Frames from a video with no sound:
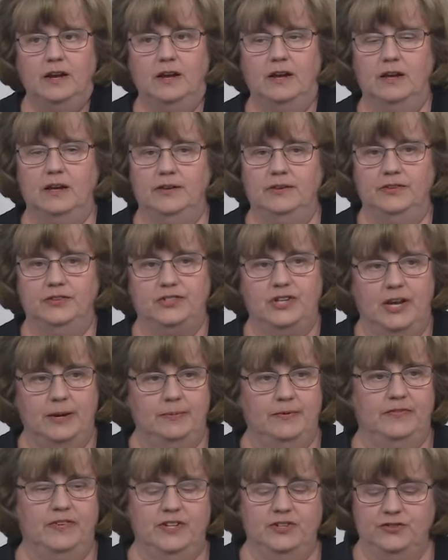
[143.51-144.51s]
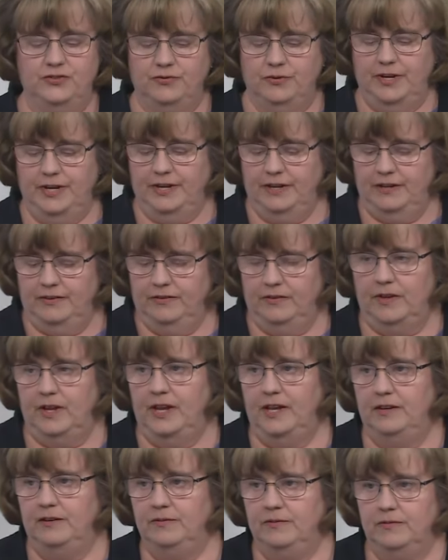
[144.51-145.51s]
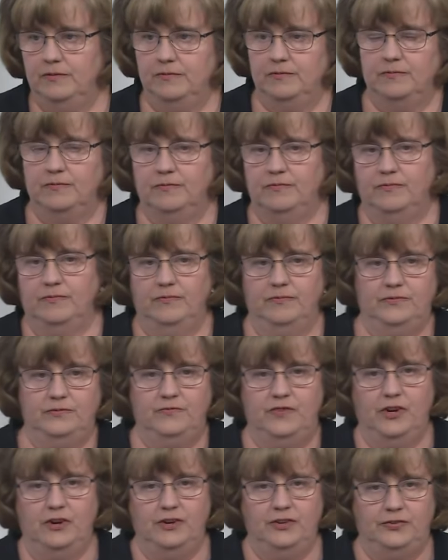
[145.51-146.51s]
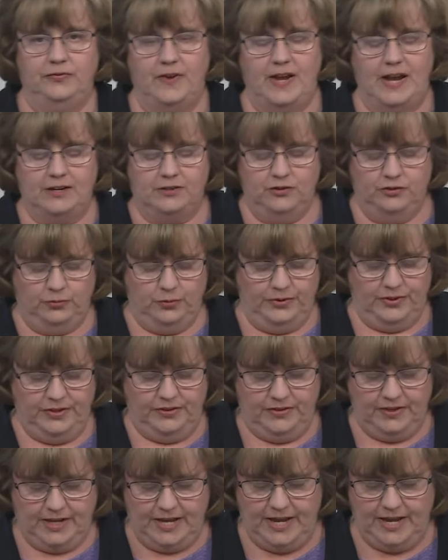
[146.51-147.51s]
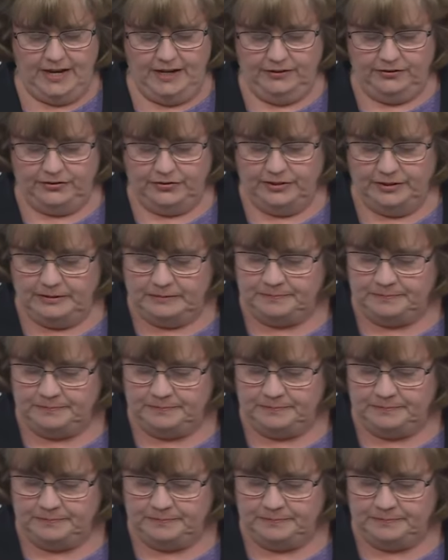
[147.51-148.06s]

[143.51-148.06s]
uh, the type of injury and, and various factors within the case.